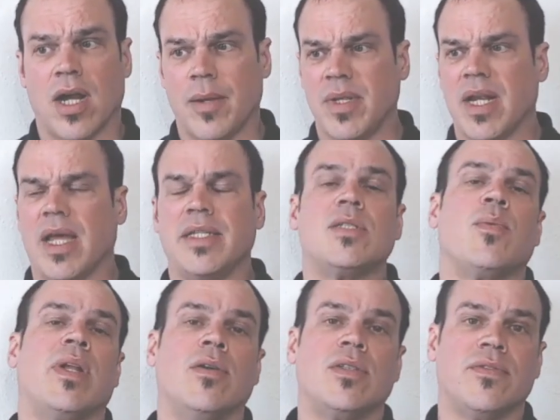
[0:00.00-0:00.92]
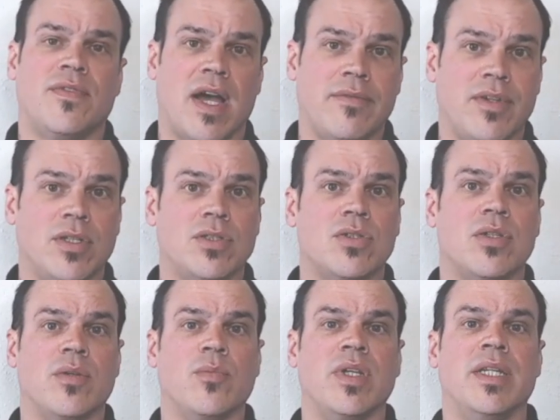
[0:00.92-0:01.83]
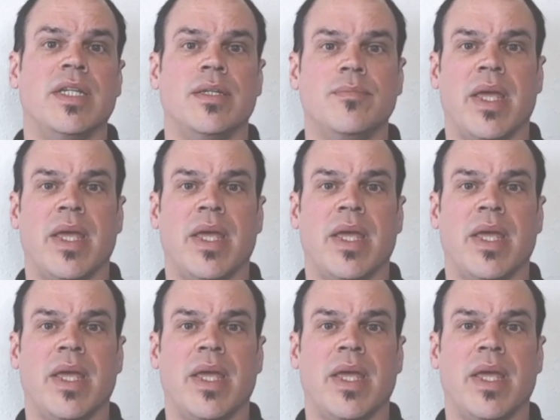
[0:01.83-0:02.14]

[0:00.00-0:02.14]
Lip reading: I just went out to 5 years so that we didn't